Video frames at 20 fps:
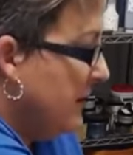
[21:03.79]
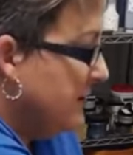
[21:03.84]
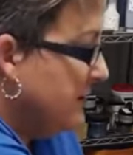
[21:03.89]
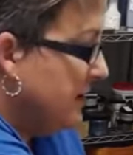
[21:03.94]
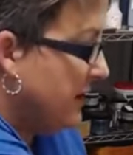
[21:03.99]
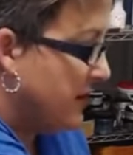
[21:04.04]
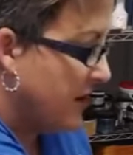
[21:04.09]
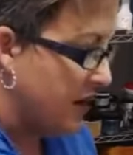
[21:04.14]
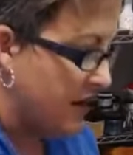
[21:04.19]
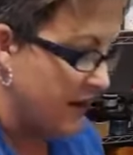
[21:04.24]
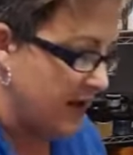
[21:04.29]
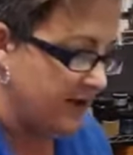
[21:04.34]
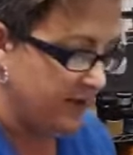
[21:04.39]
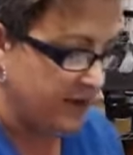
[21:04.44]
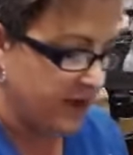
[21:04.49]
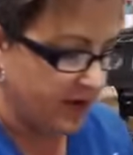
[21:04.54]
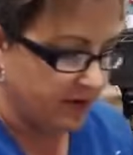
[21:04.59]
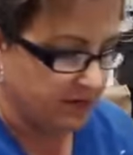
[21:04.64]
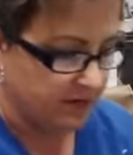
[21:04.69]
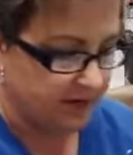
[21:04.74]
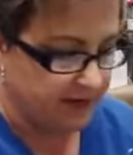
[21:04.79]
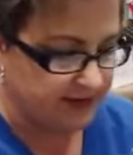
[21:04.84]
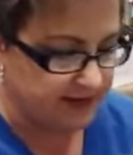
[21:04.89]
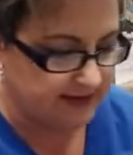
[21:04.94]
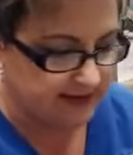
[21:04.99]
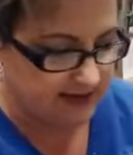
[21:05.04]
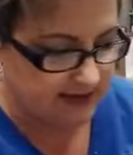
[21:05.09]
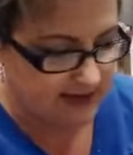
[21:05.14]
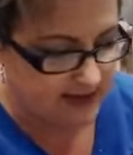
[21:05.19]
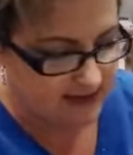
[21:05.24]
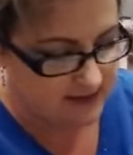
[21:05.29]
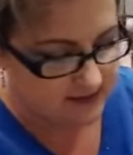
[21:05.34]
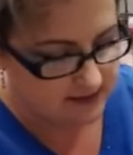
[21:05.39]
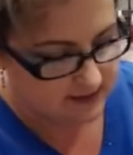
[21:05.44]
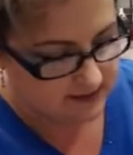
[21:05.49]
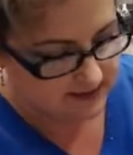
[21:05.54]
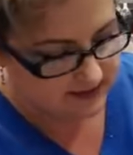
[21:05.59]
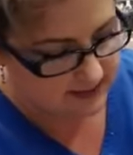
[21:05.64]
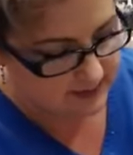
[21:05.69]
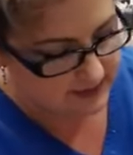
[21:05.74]
so y'all have probably
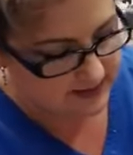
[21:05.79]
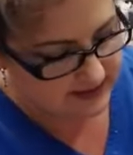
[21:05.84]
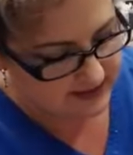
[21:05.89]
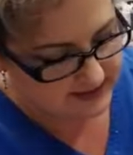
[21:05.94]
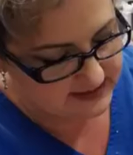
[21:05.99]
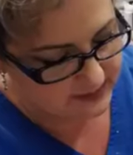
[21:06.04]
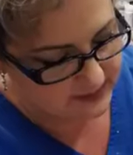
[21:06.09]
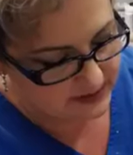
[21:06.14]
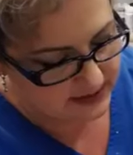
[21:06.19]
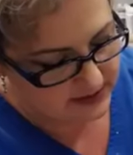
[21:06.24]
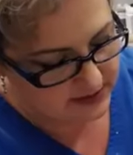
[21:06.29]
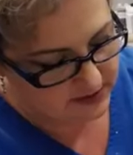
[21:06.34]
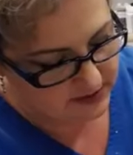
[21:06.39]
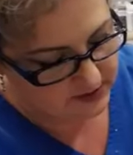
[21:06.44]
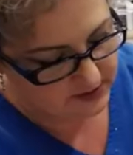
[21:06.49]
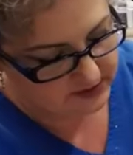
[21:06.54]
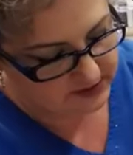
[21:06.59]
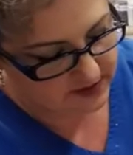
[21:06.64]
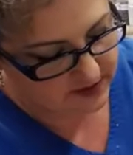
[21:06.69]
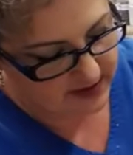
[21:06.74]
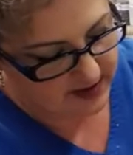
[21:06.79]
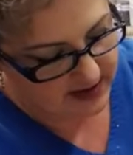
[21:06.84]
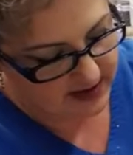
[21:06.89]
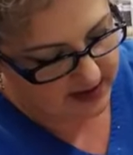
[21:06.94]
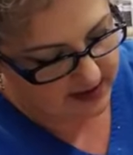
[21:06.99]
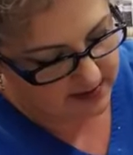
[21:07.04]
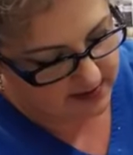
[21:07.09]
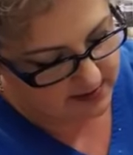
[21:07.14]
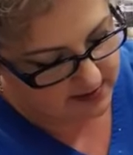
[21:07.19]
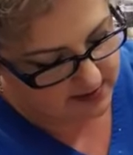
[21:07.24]
seen some of these being used already.